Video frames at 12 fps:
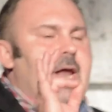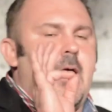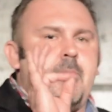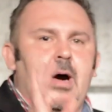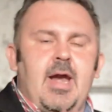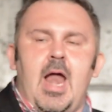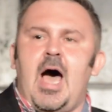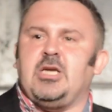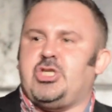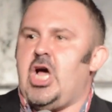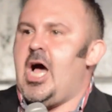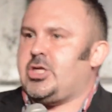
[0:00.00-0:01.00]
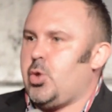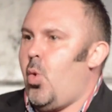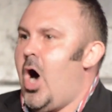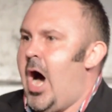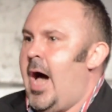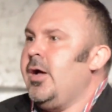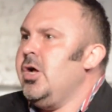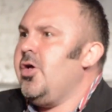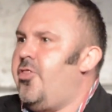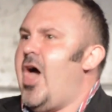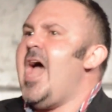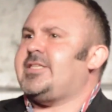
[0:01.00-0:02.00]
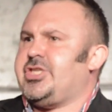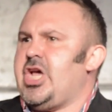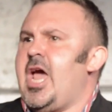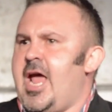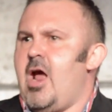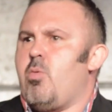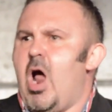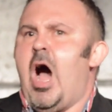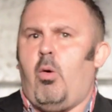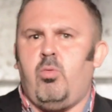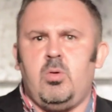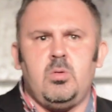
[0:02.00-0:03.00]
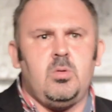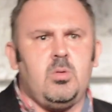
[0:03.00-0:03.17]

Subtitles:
in a menage a trois. That's a hero.